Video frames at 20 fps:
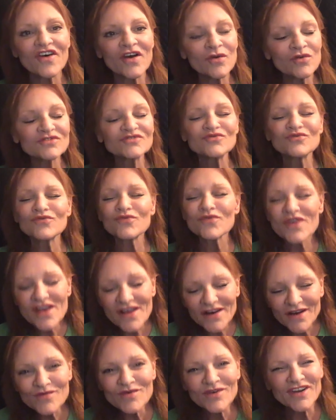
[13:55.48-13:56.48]
it was
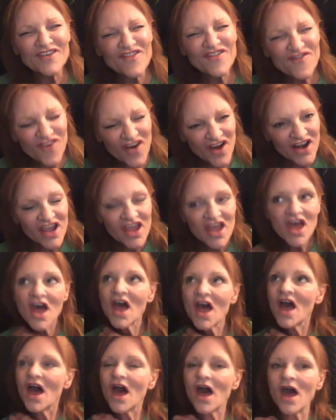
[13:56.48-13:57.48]
really, really funny.
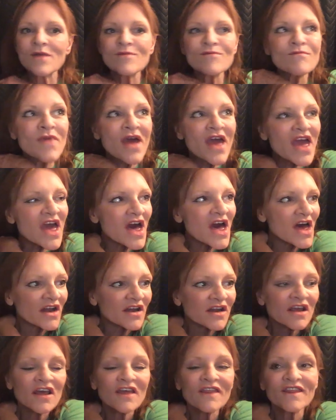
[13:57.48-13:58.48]
And man,